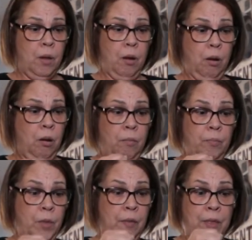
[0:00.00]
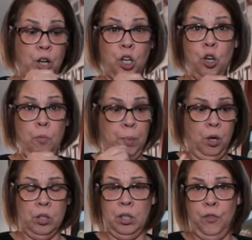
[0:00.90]
And they're cute
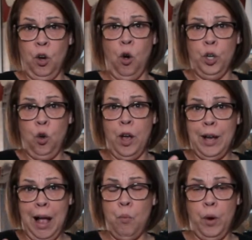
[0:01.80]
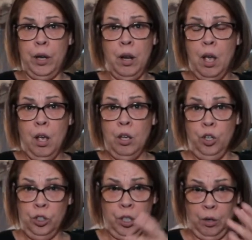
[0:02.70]
because if you're only going out with
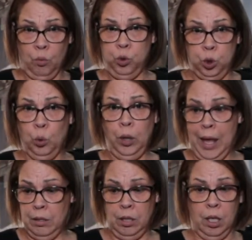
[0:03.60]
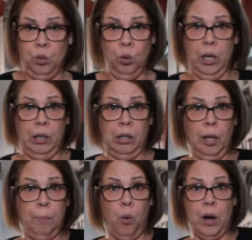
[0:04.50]
the two lenses, you can
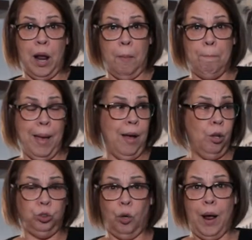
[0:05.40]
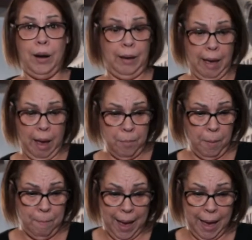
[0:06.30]
clip one on a belt or on a camera
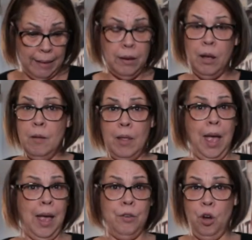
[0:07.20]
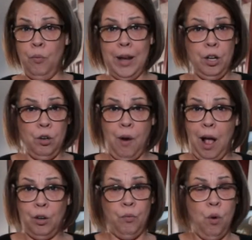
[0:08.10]
bag and you're ready to
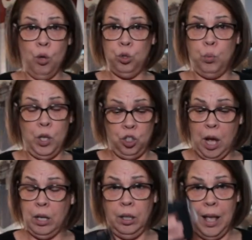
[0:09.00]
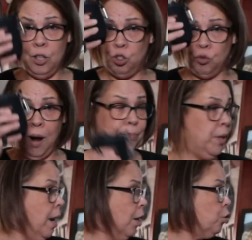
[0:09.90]
rock and roll, switch out a lens, drop
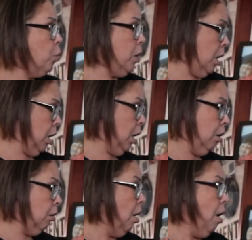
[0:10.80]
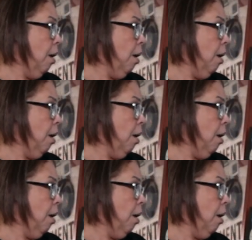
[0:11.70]
the next one in here.